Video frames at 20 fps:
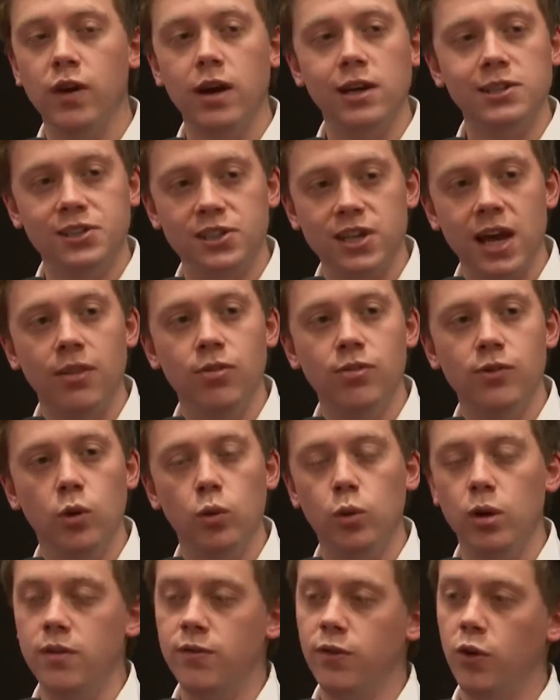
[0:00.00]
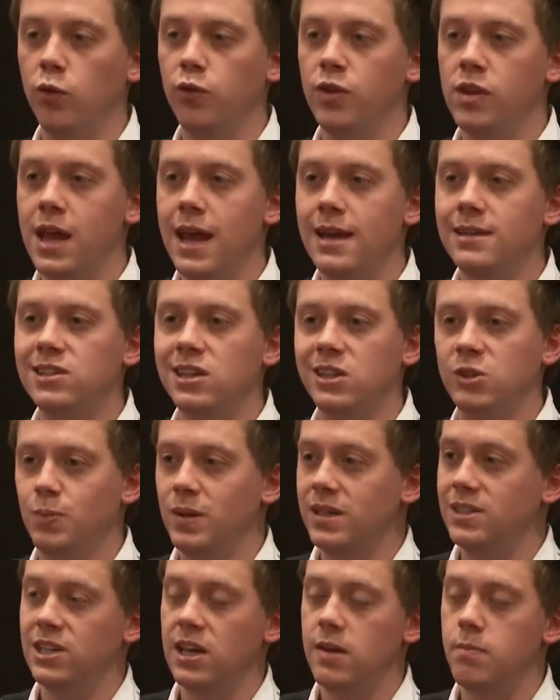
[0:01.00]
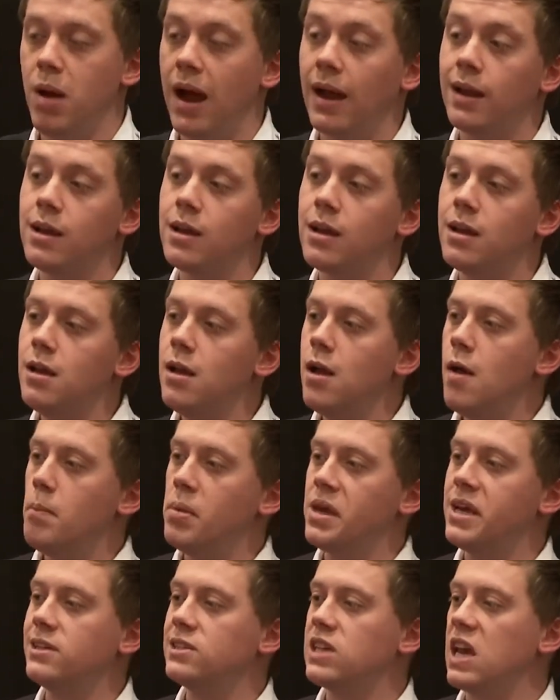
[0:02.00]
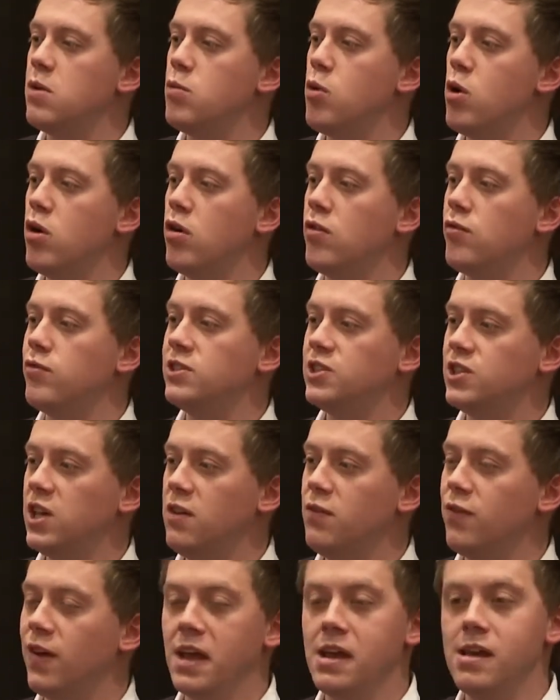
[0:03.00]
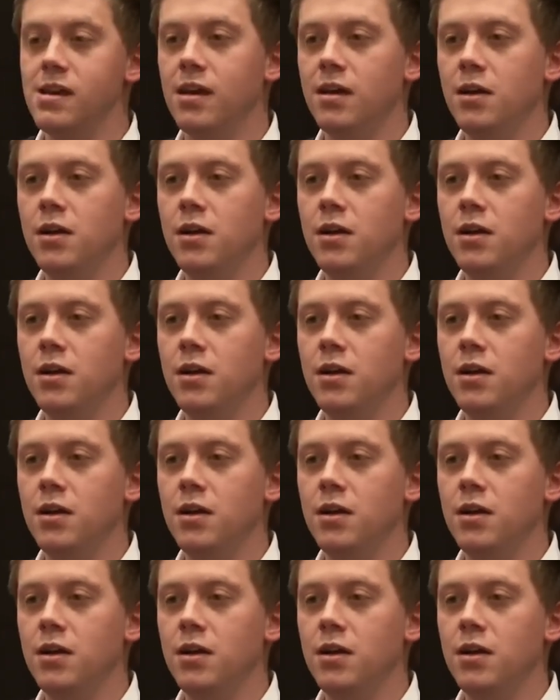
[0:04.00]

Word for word: a scandal involving the HSBC bank because they were receiving